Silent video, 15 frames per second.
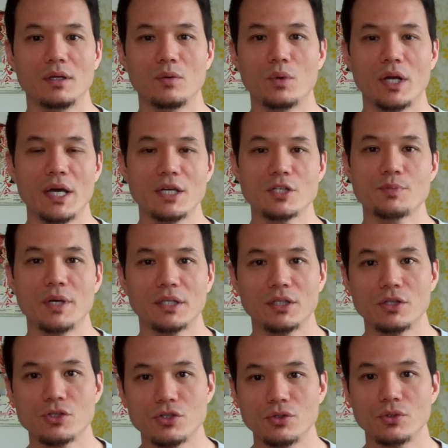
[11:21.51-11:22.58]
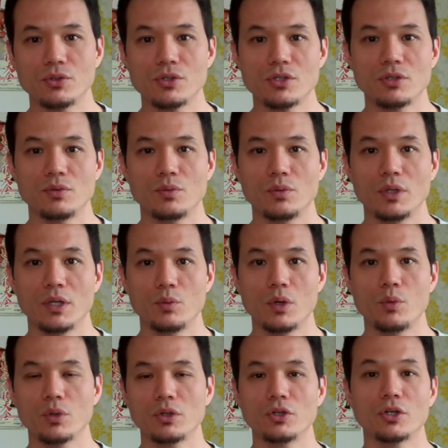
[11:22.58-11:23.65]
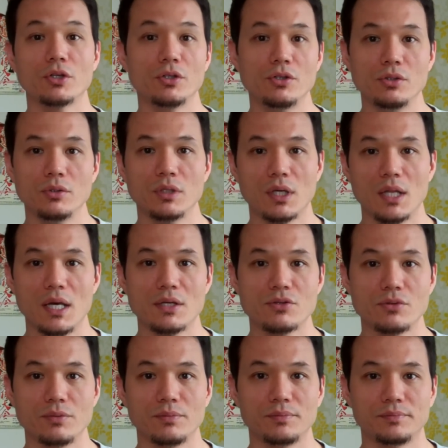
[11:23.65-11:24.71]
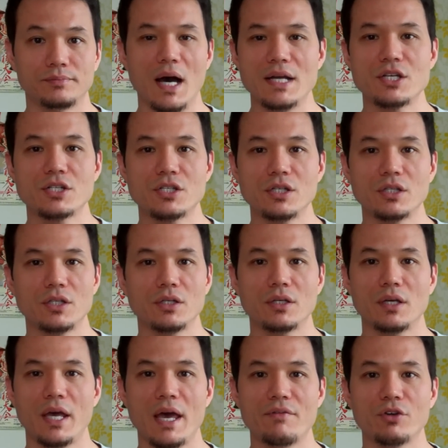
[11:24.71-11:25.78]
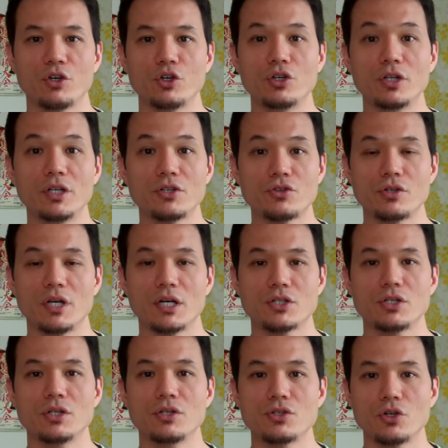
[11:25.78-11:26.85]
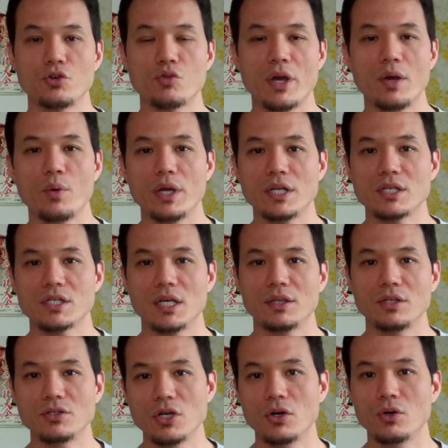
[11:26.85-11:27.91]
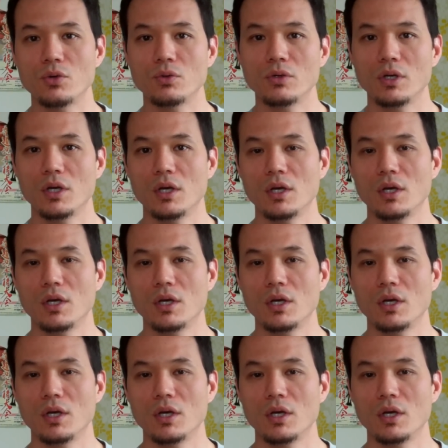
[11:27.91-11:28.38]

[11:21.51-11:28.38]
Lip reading: what I expect of the students, and what we're looking to do in the classroom. I just think that having a good introduction is a great way to set the tone